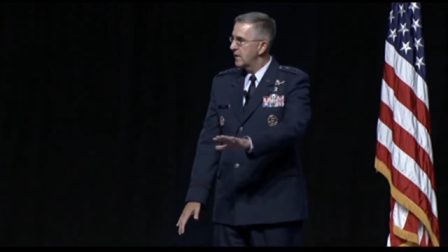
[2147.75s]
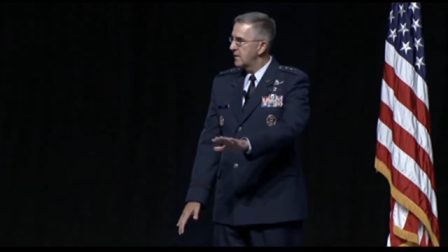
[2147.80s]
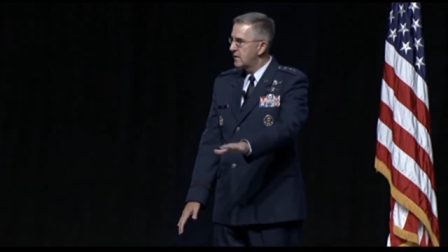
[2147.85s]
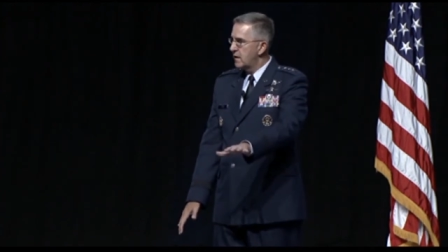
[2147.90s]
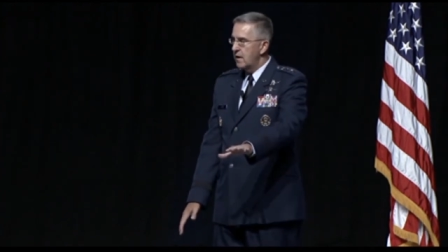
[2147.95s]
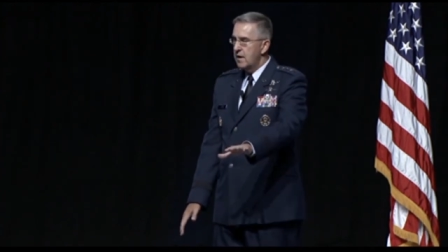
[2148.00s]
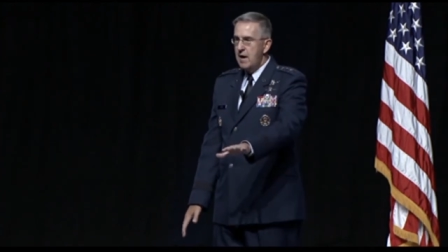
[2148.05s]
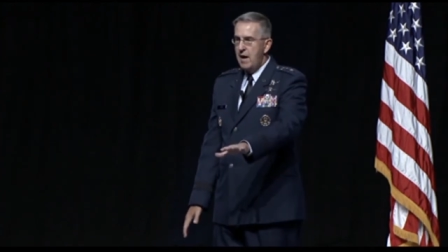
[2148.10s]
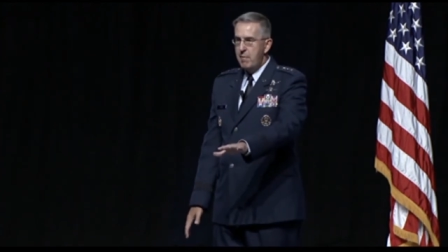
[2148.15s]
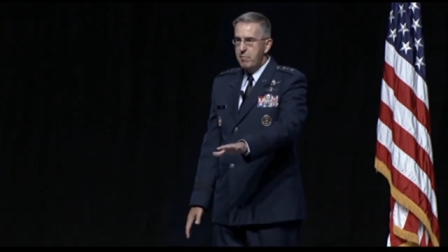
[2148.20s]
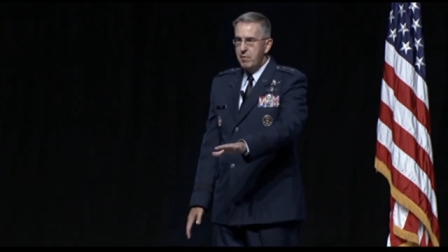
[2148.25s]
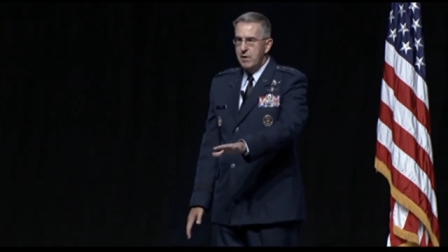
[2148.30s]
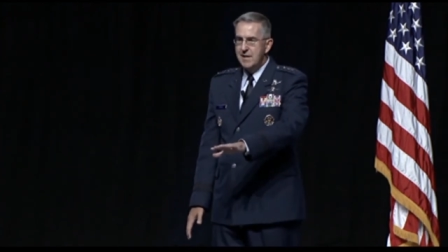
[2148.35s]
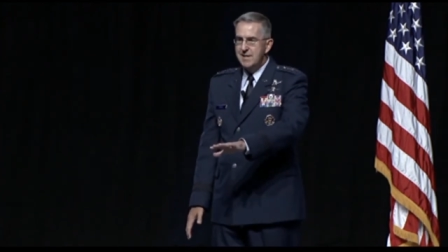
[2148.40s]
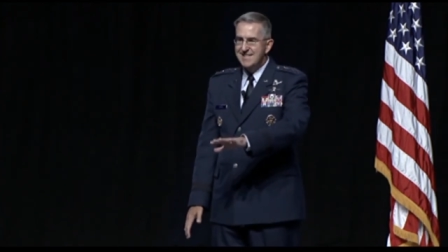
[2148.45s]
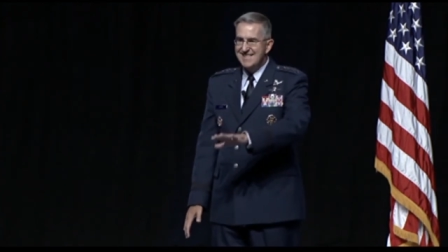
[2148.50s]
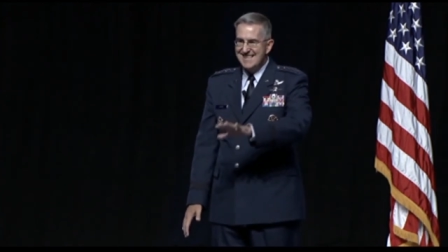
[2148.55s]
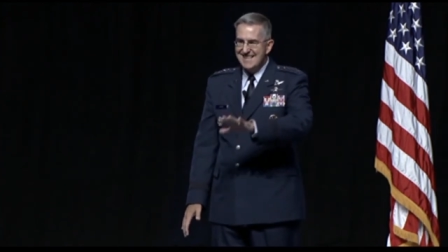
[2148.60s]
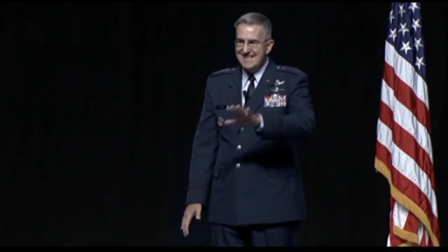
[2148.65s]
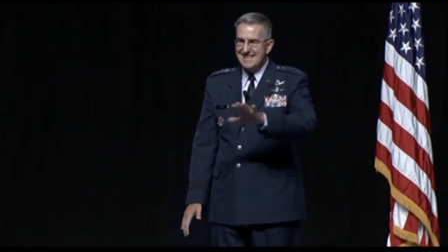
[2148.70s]
Military
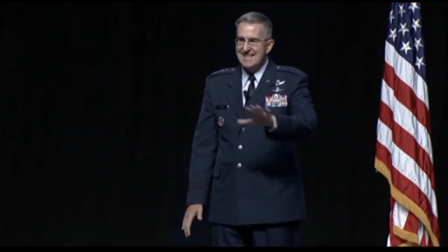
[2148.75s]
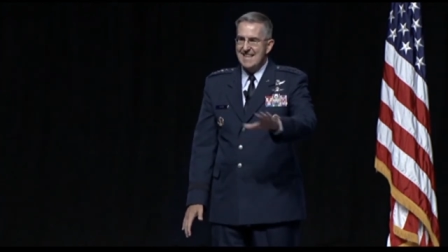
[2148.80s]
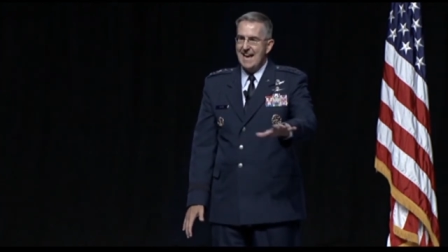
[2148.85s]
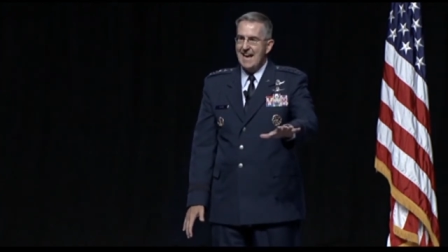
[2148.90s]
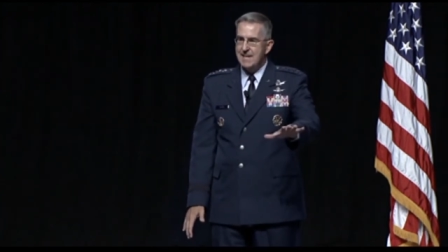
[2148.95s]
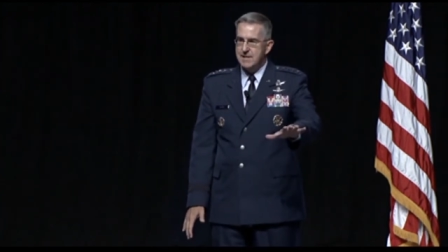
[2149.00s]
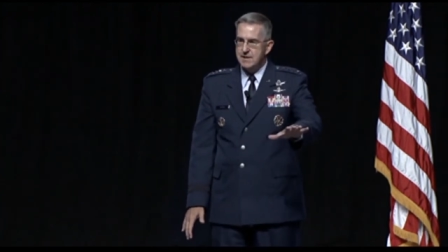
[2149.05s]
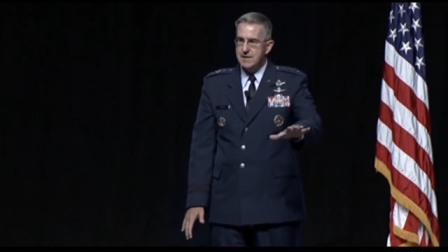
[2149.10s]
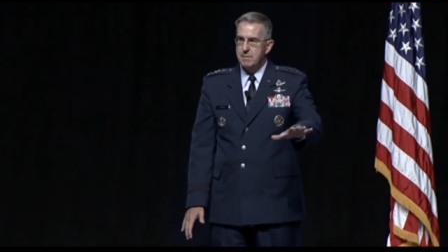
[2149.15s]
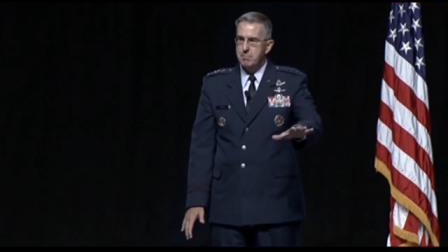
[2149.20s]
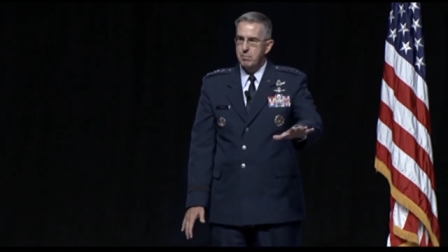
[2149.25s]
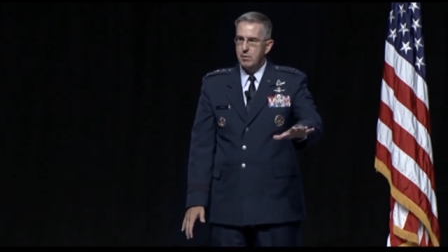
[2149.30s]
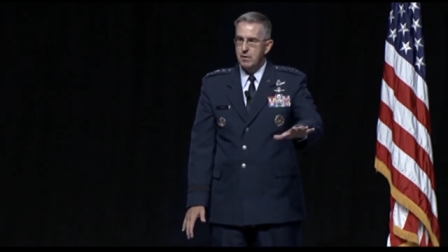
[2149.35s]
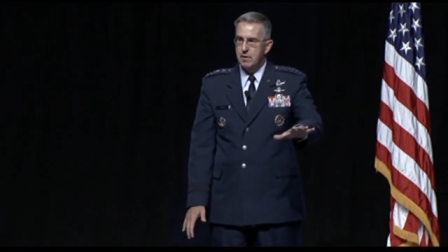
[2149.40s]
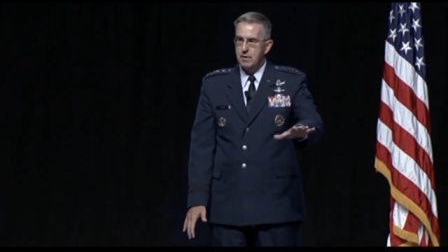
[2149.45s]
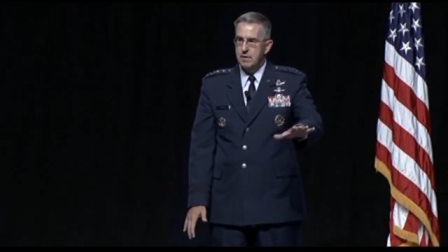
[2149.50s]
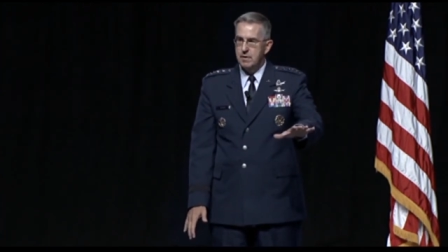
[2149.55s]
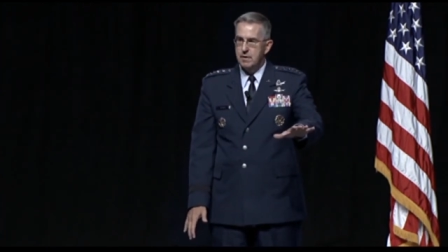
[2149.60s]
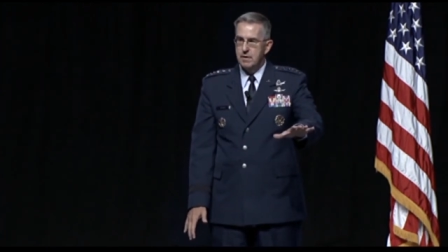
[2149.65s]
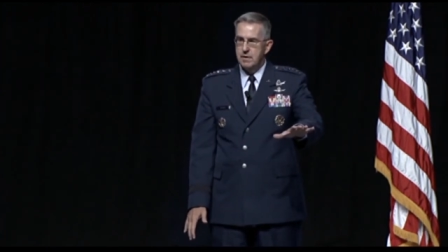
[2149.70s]
operations is that
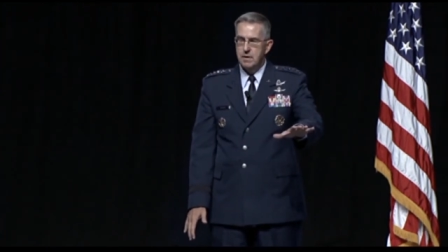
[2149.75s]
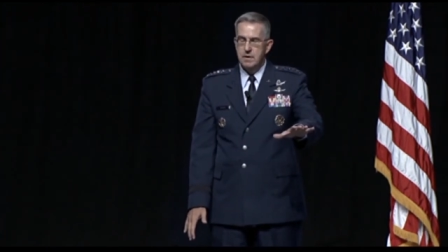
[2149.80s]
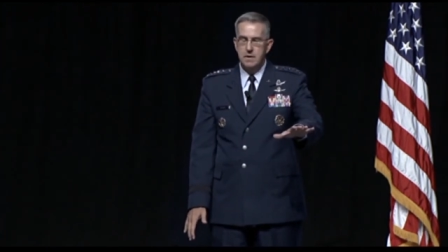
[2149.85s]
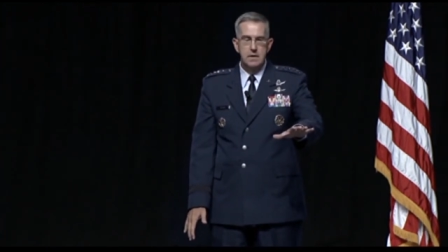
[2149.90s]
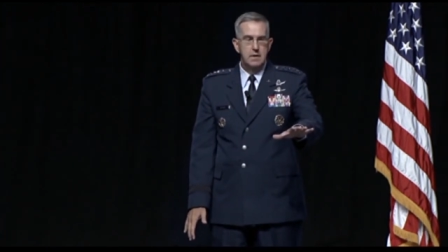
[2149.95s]
simple.